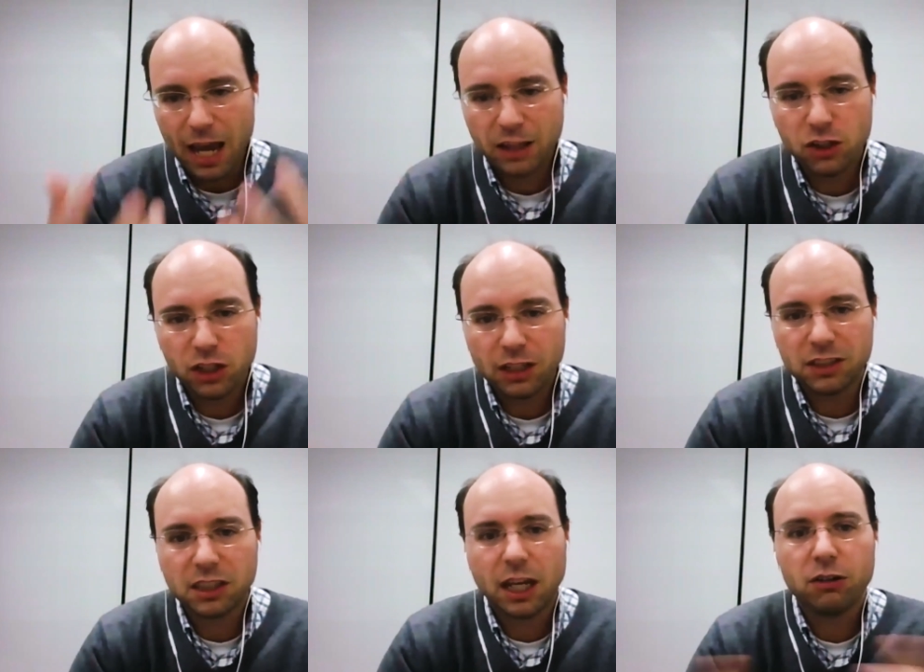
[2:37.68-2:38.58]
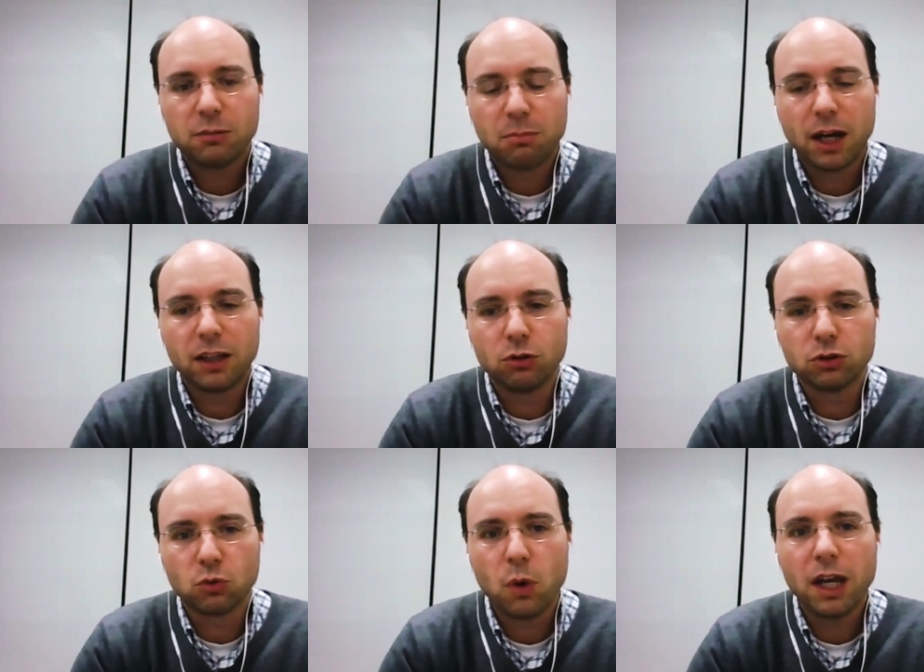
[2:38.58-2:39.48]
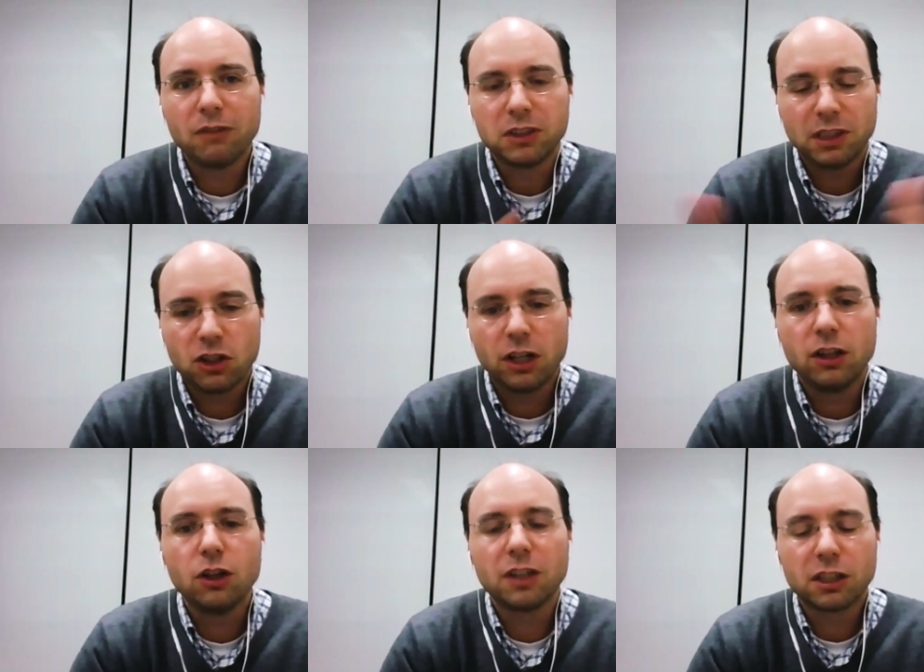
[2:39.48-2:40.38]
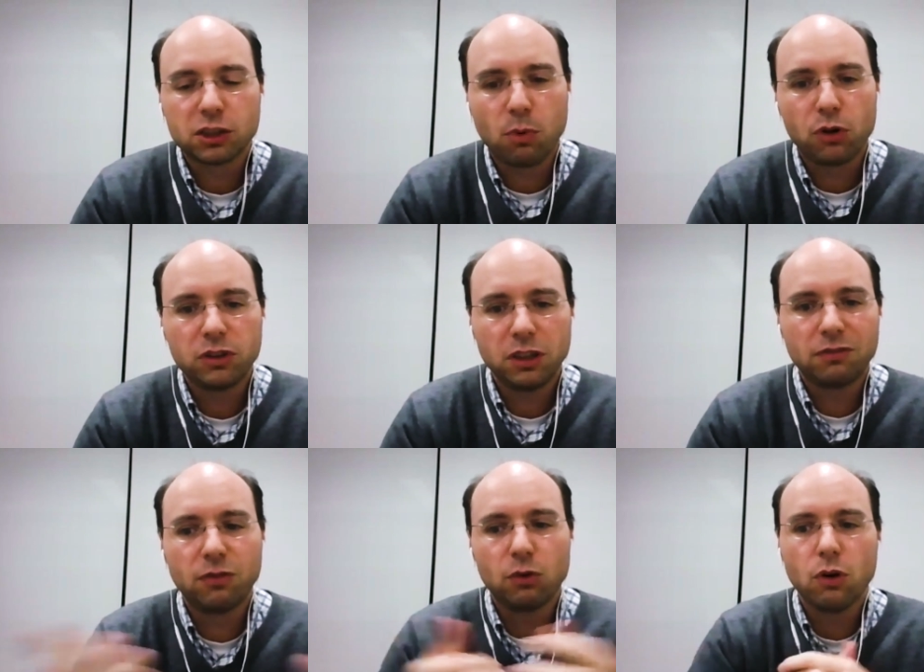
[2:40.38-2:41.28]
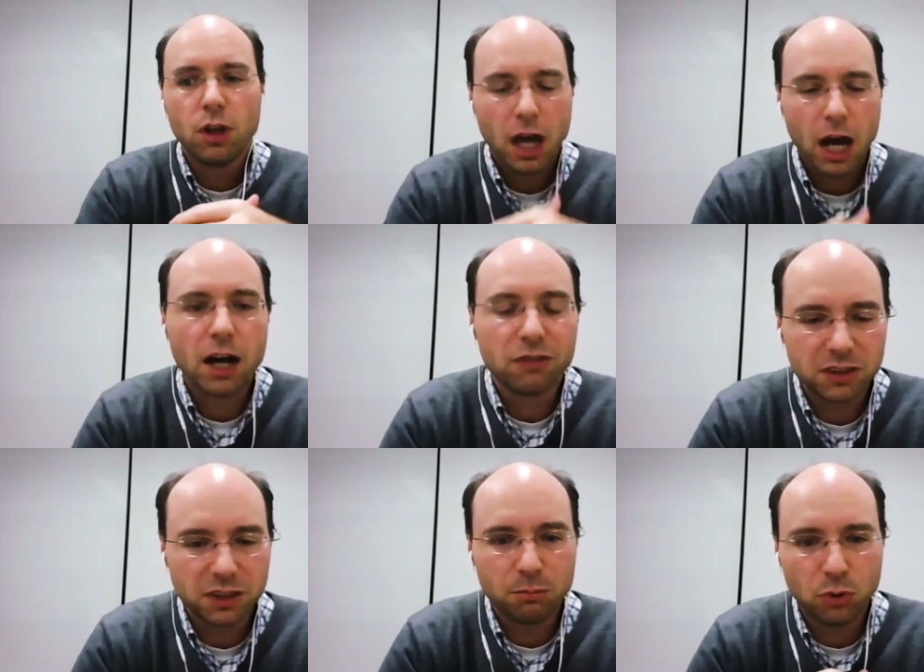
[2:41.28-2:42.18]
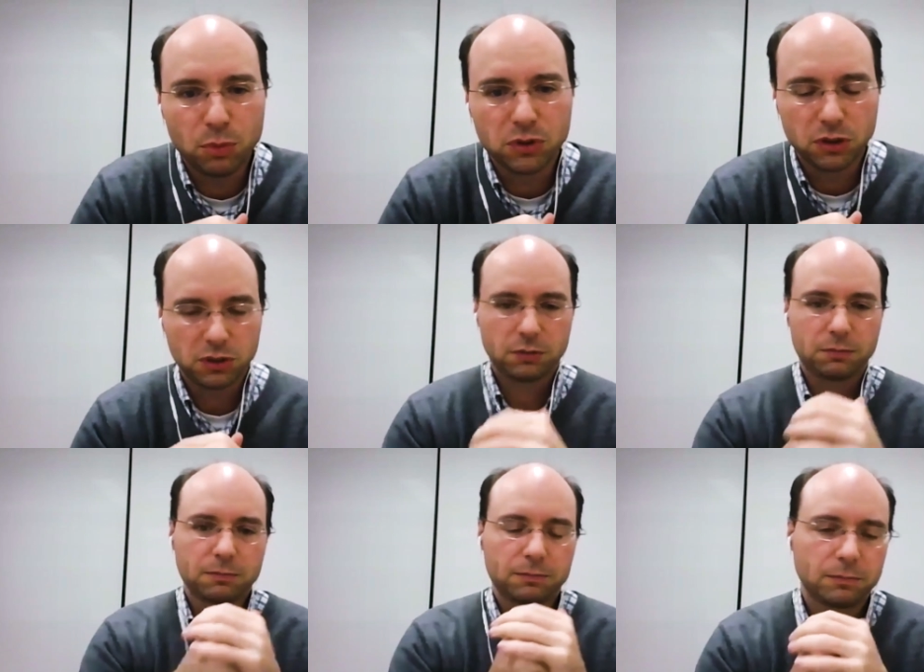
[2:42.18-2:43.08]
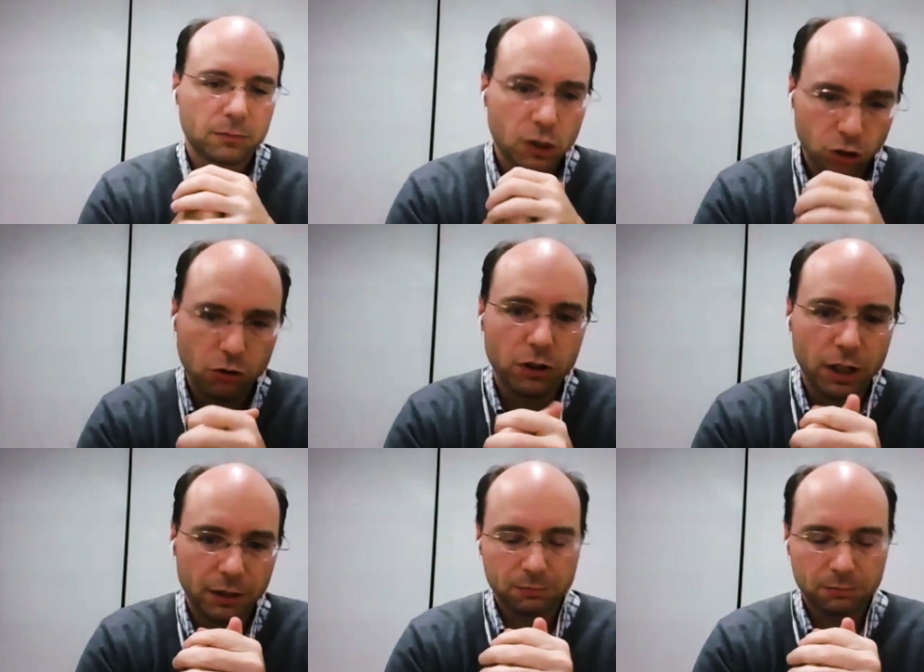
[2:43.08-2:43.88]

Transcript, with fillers: energy that is carried by those waves is essentially not exploited for harvesting purposes currently.